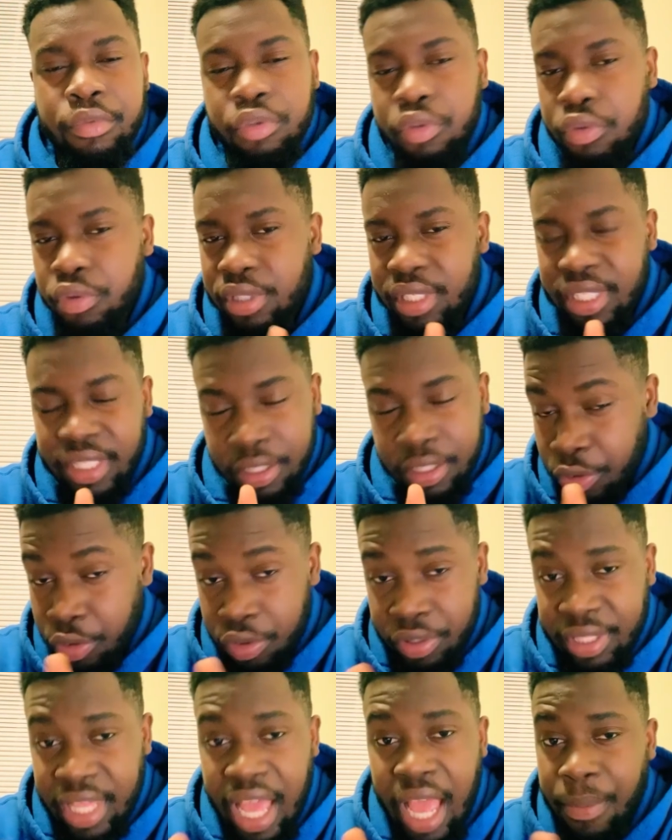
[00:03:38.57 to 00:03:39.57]
You you
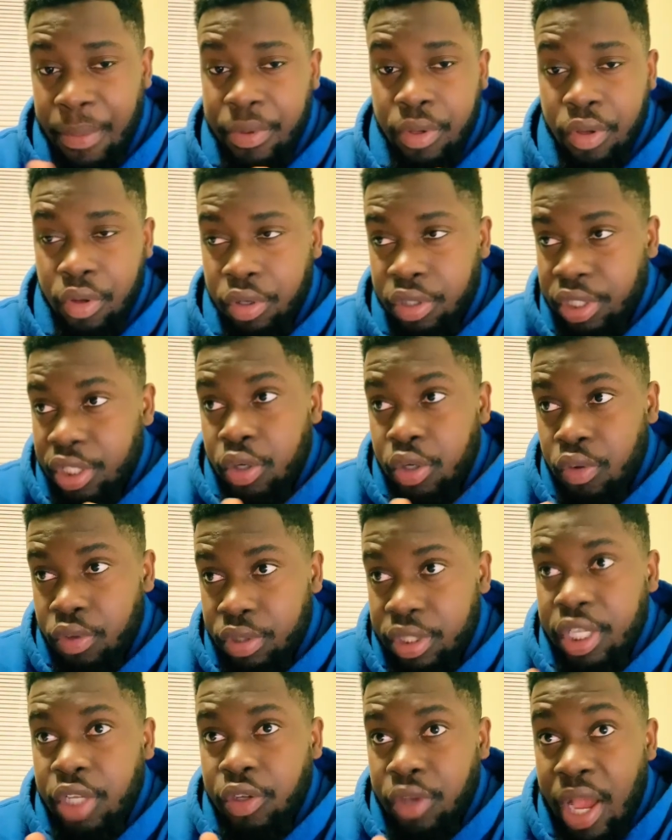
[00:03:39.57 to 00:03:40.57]
stopping her? She gonna
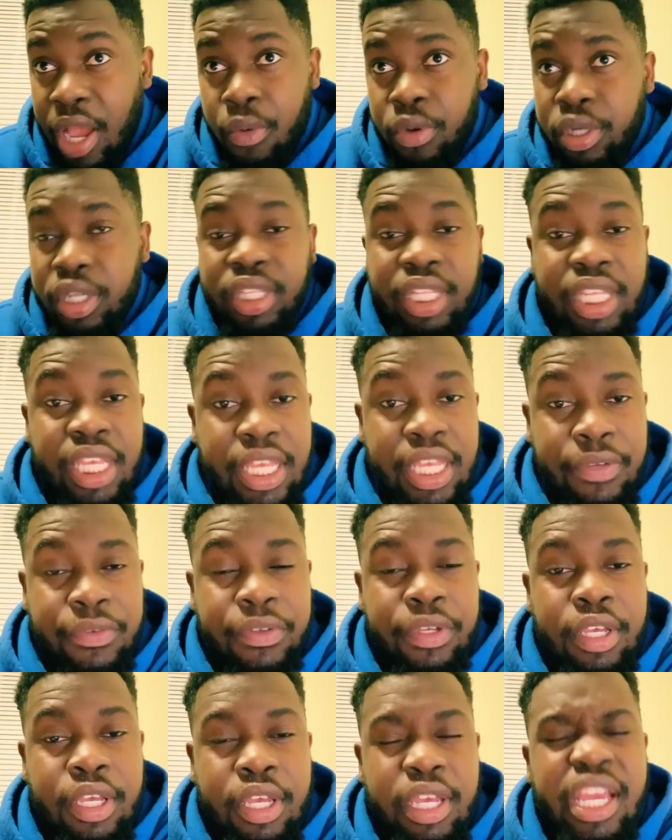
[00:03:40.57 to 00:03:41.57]
tell you I wanna leave,
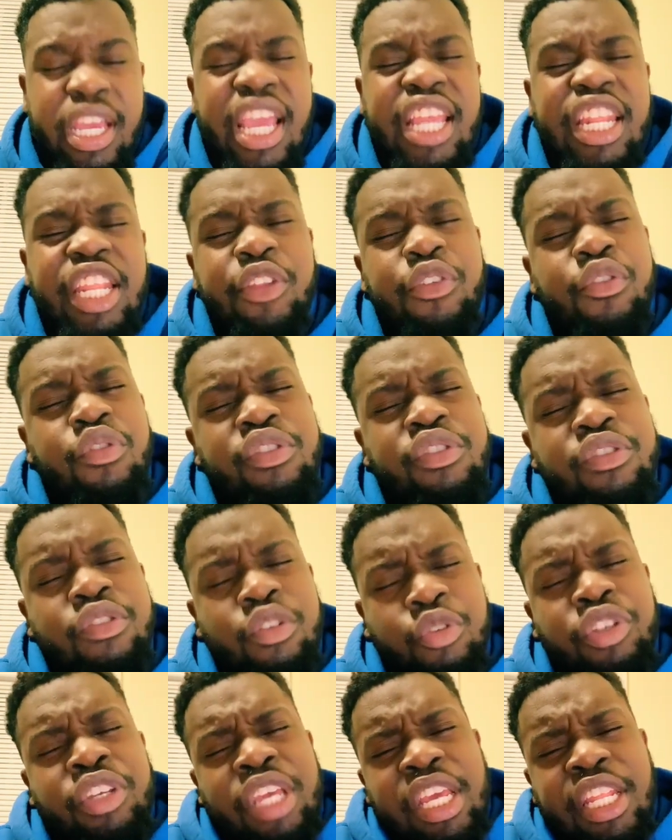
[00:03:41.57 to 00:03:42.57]
and then you
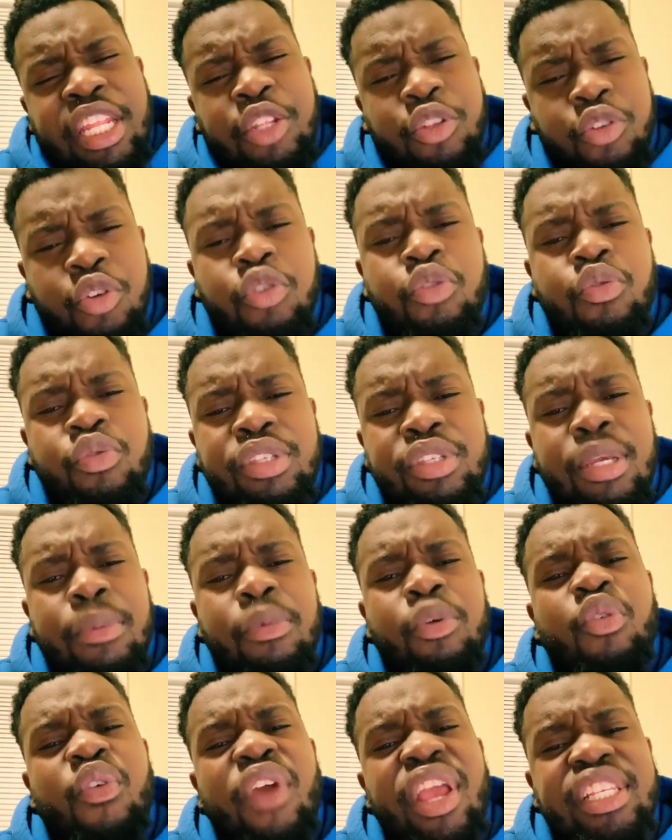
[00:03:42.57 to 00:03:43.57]
and then you do something
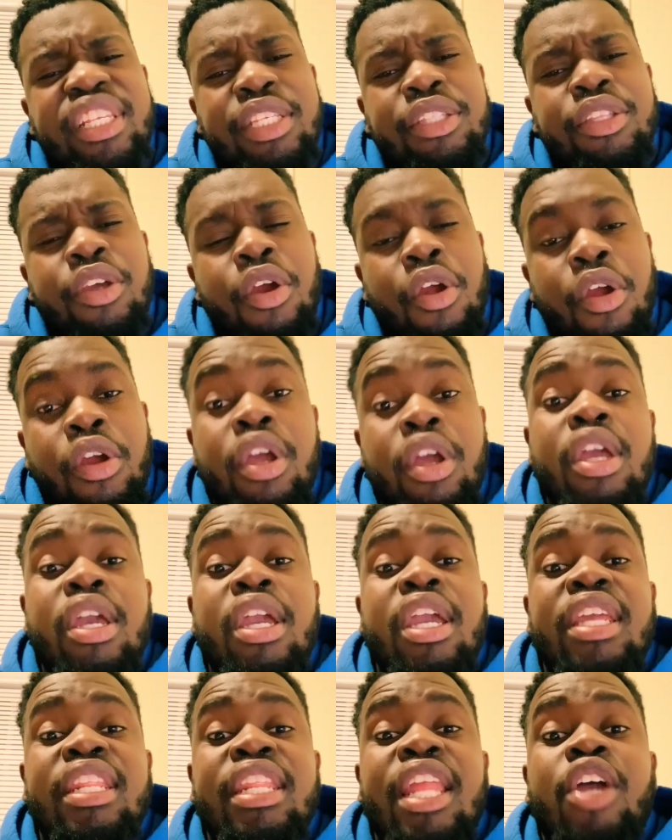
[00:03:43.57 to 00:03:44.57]
crazy to her,
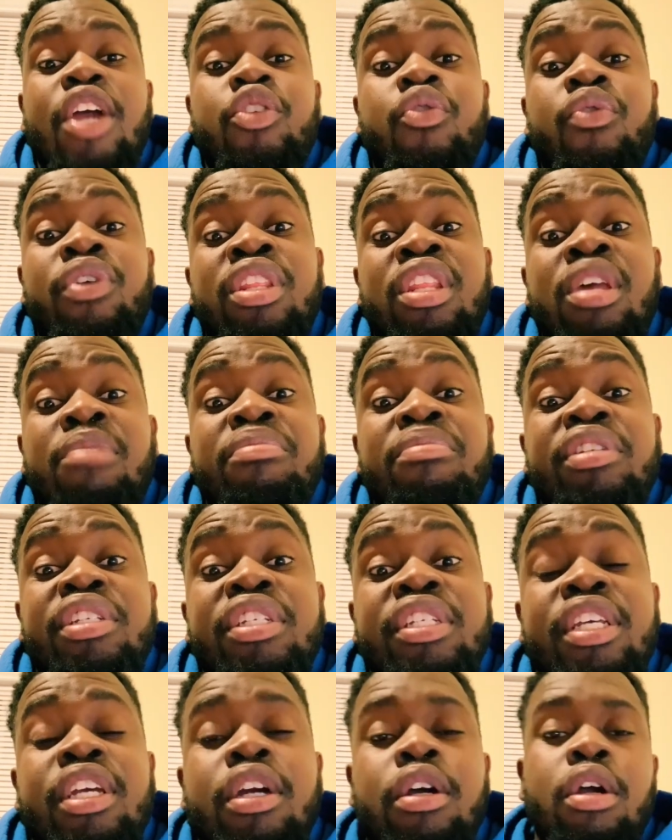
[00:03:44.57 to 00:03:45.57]
and now you end up in
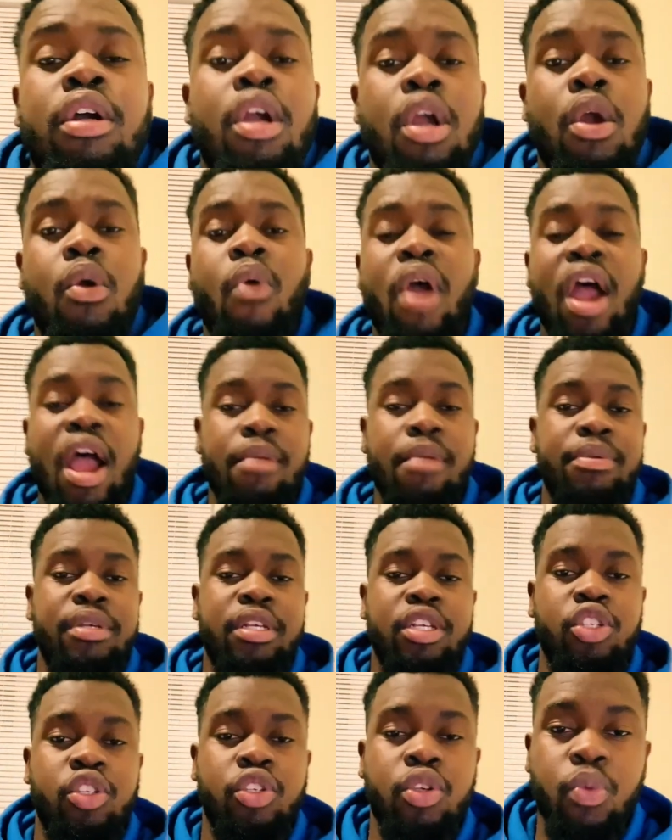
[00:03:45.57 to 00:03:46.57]
jail. Why?
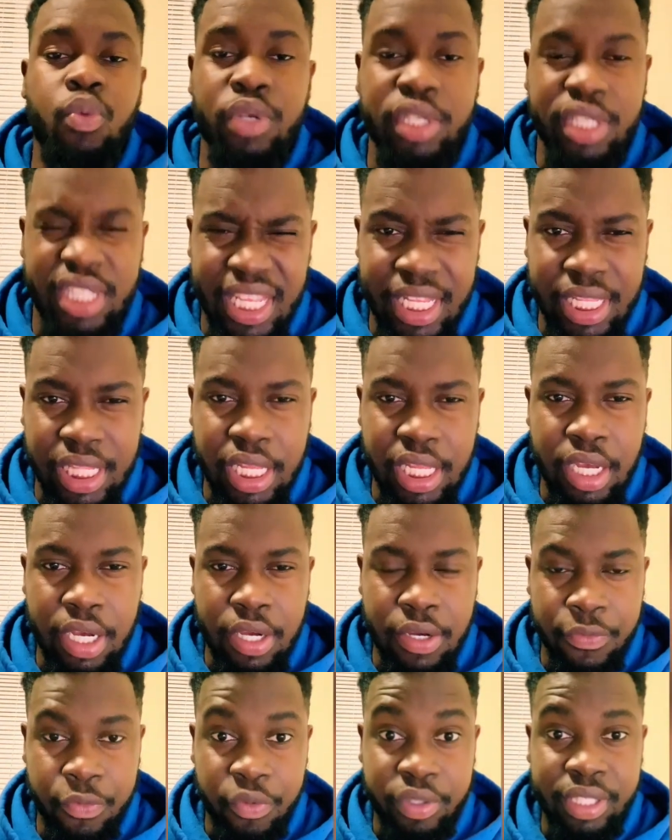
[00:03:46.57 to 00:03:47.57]
Because you was in
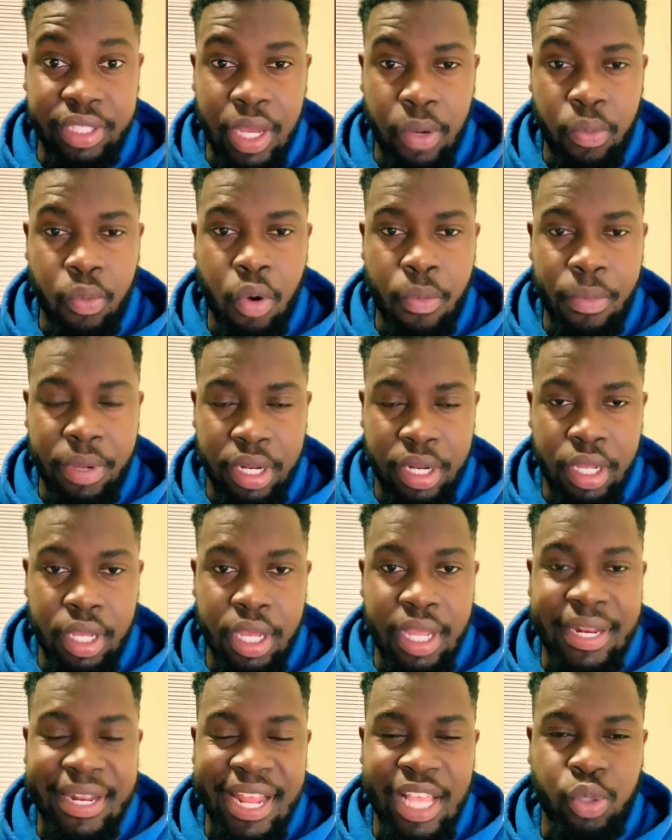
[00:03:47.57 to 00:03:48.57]
love with that woman.
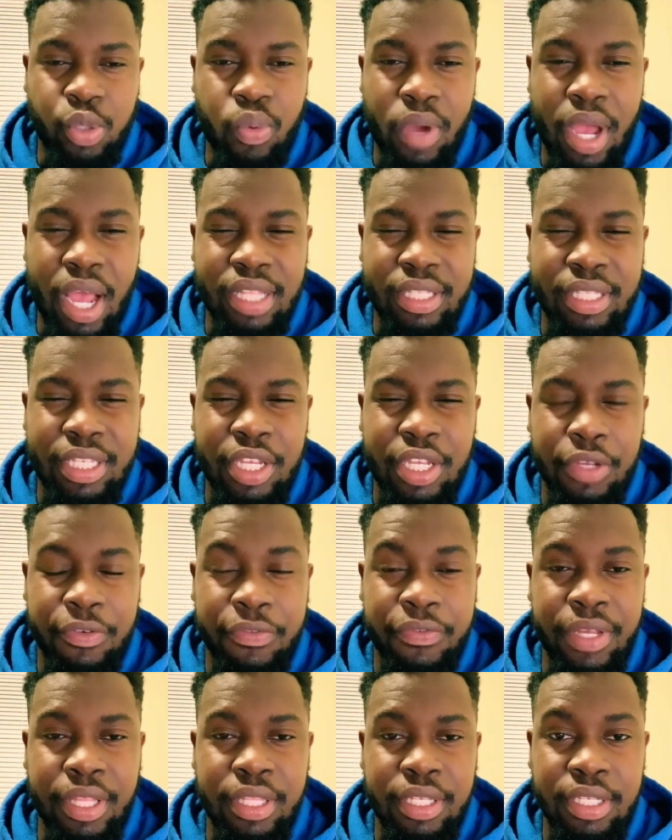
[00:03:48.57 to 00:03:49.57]
That's why I tell you,
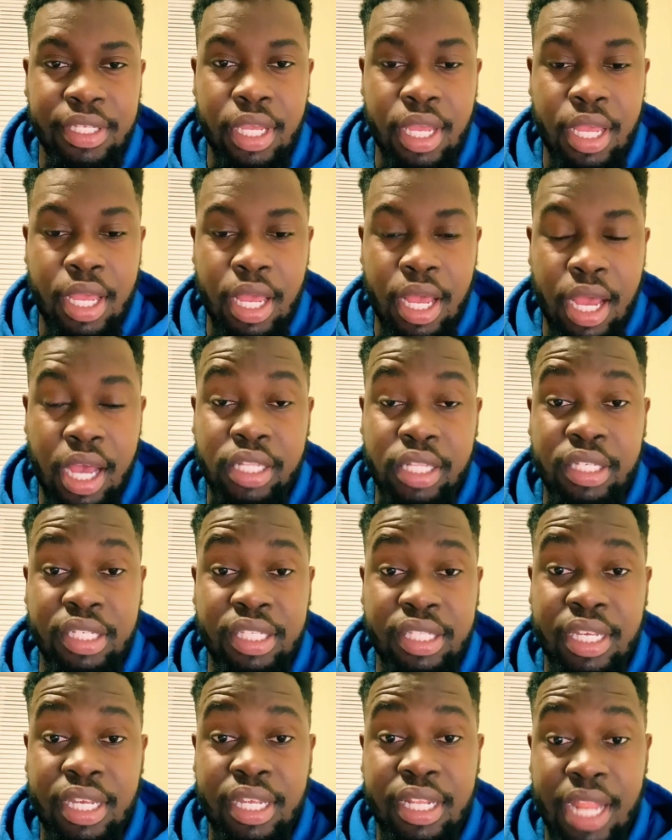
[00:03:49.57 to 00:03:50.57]
fellas,
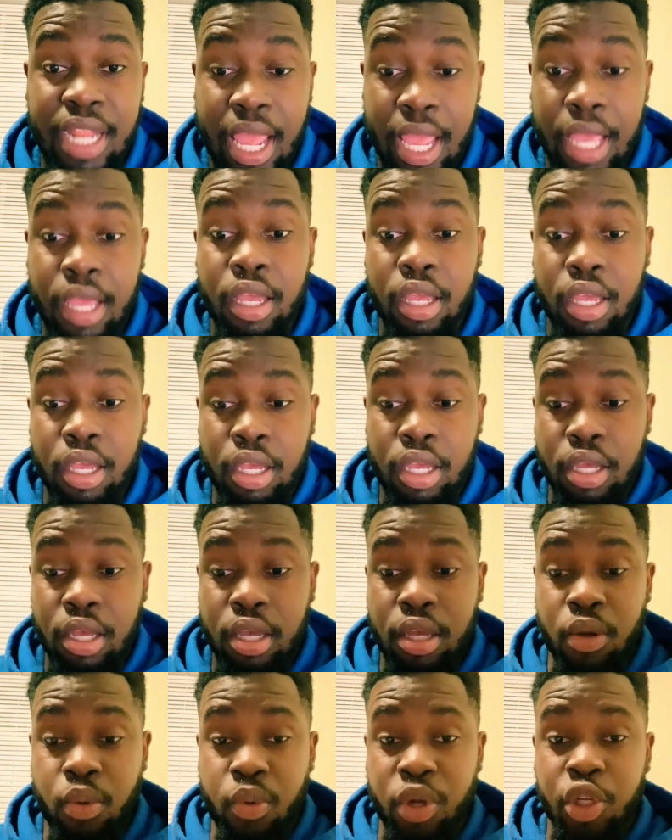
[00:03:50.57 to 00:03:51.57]
understand that
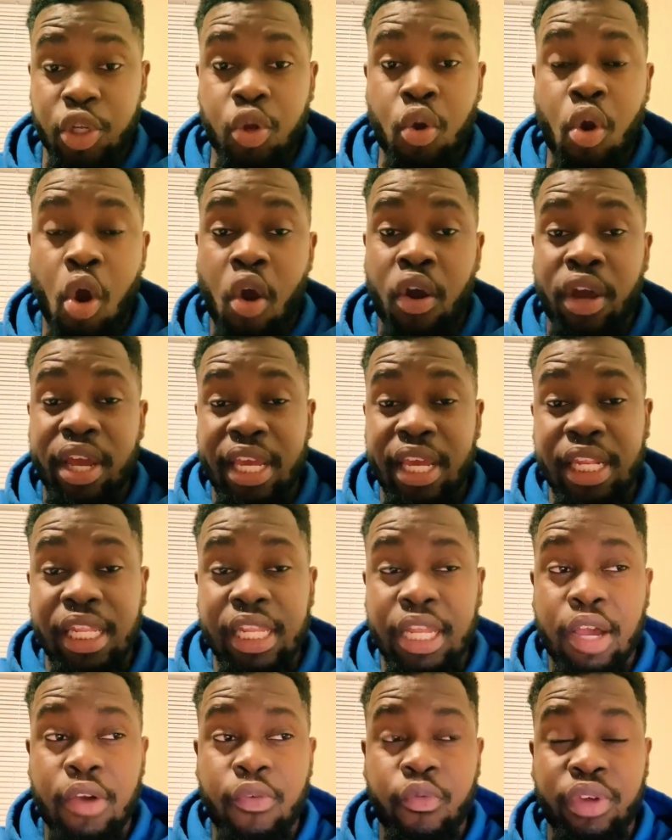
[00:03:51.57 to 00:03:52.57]
when you are in
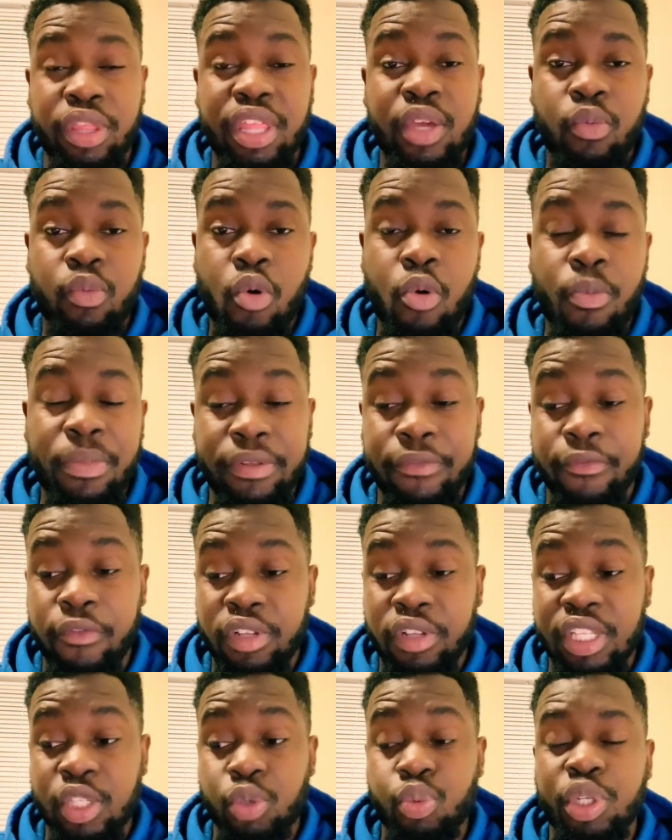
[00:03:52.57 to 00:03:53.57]
love with a woman
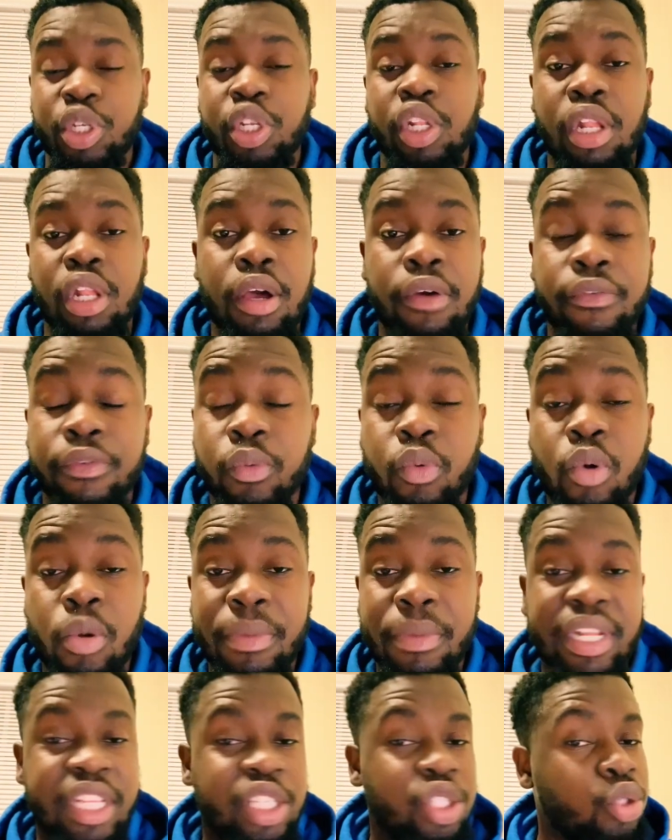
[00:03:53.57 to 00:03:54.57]
versus when you love a
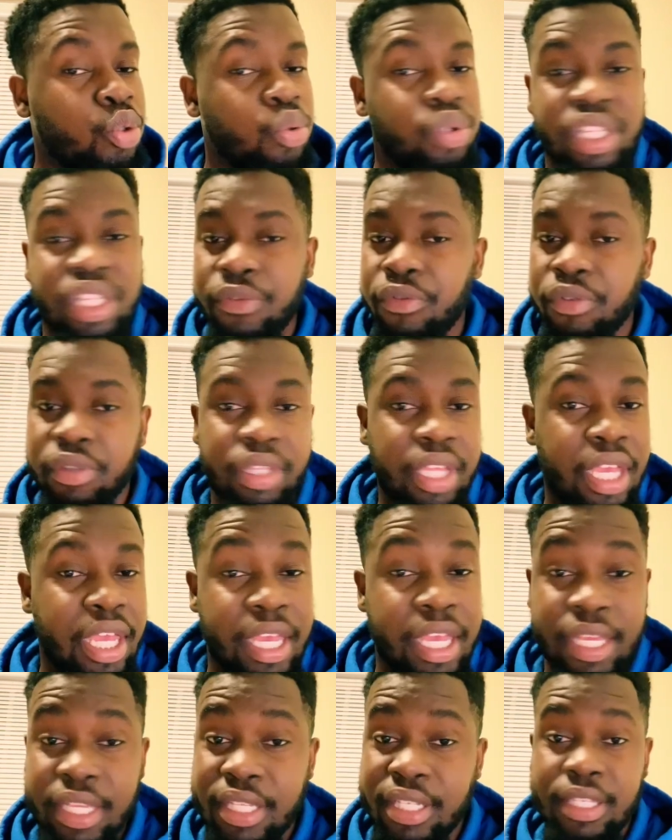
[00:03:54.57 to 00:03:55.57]
woman is two different
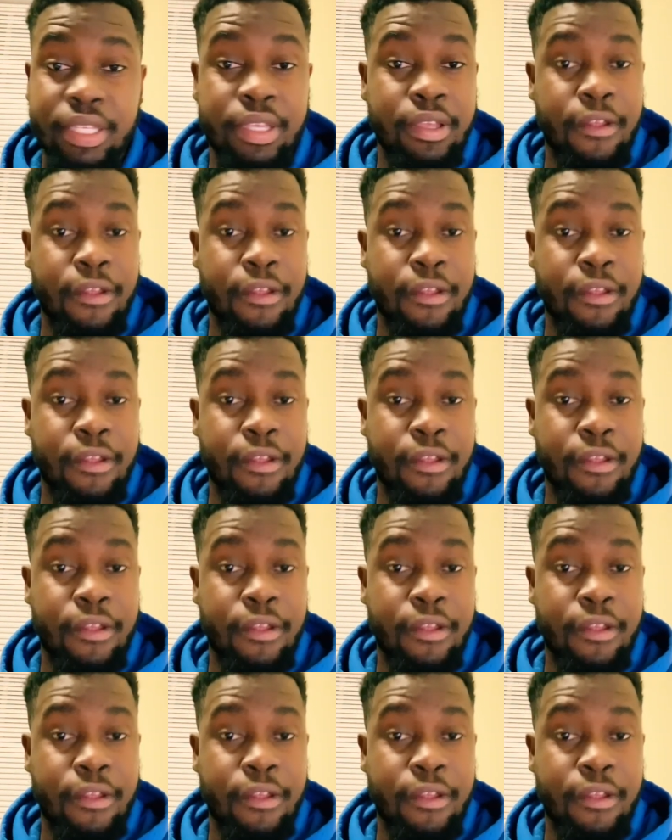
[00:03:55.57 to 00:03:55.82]
things.